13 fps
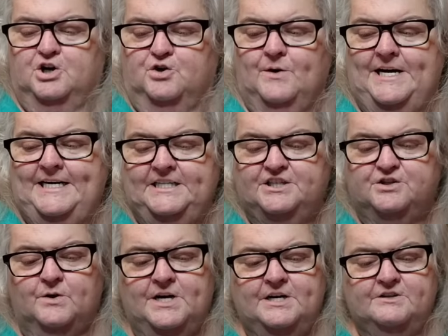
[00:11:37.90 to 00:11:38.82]
granny
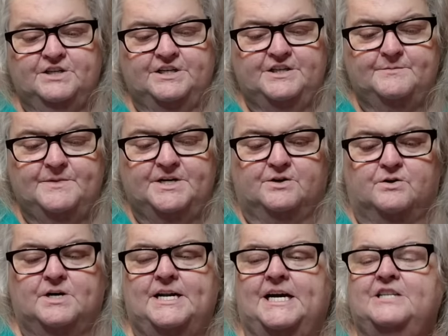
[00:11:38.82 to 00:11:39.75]
squares in the
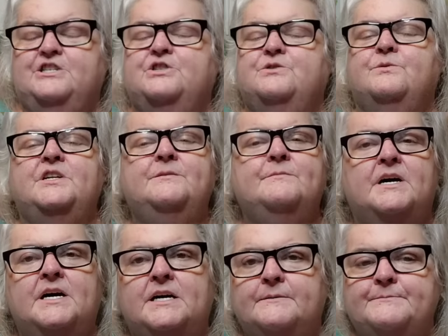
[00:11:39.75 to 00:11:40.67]
middle. And I just went in
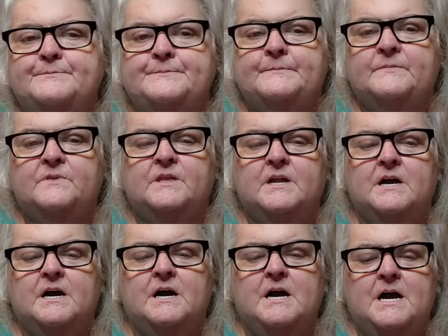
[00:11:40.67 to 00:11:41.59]
my,
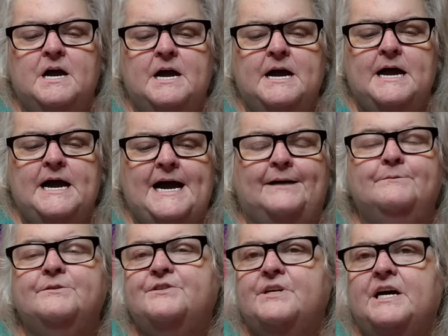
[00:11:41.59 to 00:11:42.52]
I
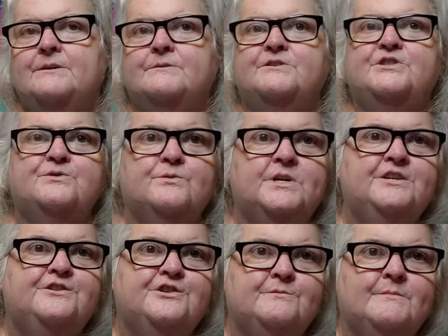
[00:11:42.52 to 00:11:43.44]
was, I was went
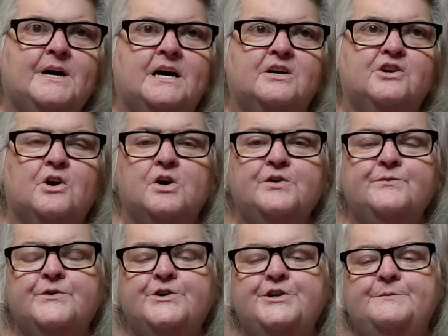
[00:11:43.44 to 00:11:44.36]
into my yarn
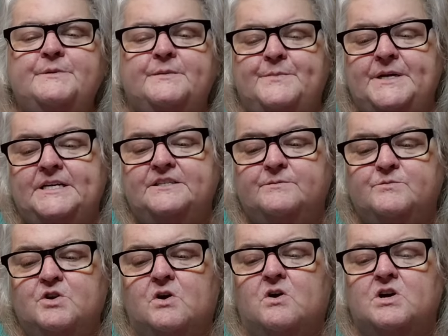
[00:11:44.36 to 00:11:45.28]
room and picked some
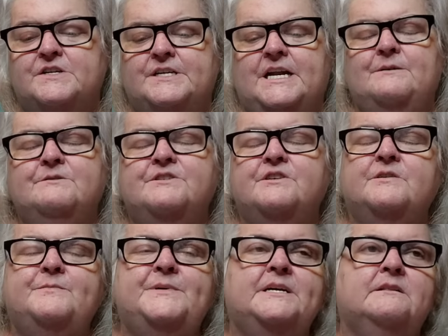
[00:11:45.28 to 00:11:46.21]
yarns. And I was going
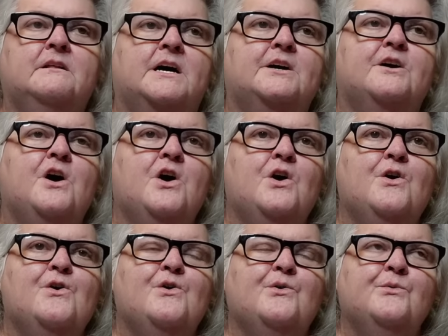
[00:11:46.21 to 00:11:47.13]
to pick like
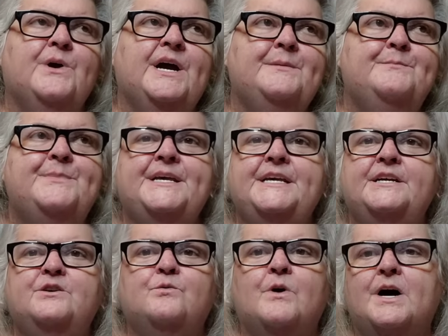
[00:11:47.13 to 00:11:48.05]
red,
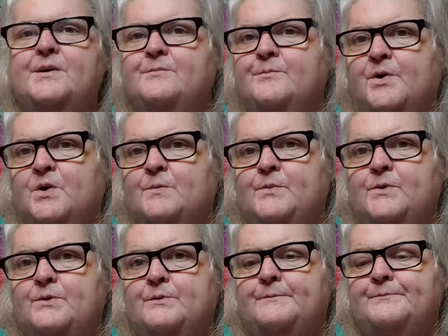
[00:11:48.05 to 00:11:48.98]
pink, white, and
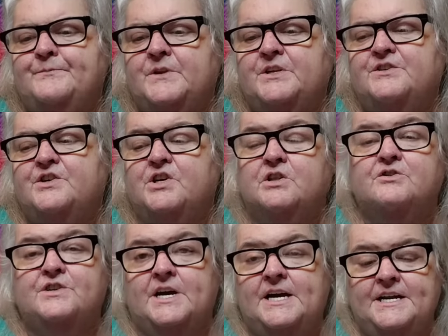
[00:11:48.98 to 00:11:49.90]
purple is the
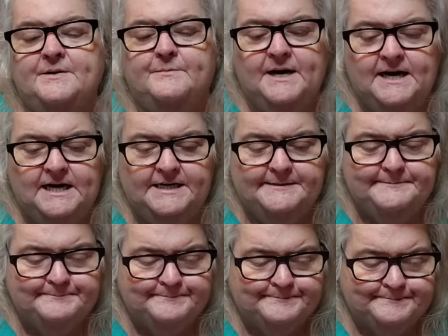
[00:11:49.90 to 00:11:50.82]
colors I had in mind.